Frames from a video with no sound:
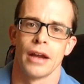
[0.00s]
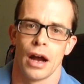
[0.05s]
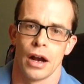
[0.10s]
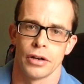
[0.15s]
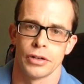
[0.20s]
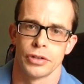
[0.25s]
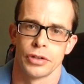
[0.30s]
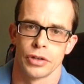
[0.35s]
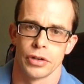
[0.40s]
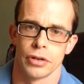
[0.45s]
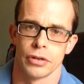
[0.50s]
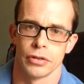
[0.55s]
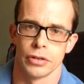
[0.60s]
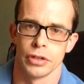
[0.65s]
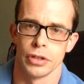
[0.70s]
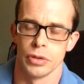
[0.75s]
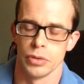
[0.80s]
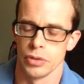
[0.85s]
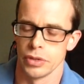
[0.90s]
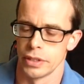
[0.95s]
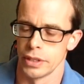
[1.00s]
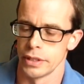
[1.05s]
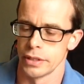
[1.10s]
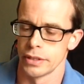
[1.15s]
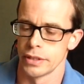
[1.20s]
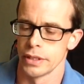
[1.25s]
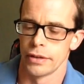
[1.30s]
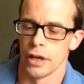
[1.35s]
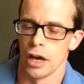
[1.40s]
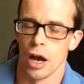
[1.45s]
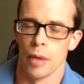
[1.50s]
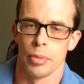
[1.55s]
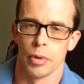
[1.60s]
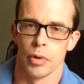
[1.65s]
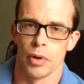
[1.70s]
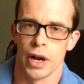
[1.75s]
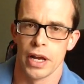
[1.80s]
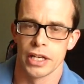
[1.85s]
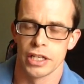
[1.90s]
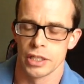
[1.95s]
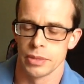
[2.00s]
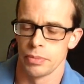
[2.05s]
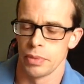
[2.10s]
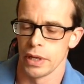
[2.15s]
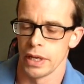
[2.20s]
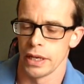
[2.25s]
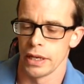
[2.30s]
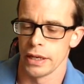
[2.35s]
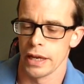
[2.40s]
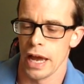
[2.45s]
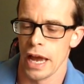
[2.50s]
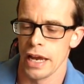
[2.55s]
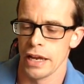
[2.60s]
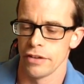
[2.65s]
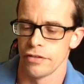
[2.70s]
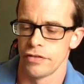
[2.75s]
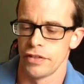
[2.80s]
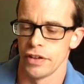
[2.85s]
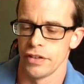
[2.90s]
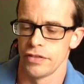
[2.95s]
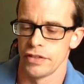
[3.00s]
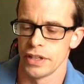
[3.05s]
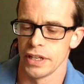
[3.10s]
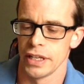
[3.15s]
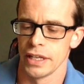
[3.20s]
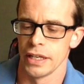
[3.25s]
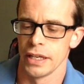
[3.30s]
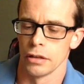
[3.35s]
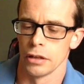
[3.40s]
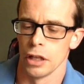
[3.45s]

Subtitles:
doctor uses, the upper range being 850,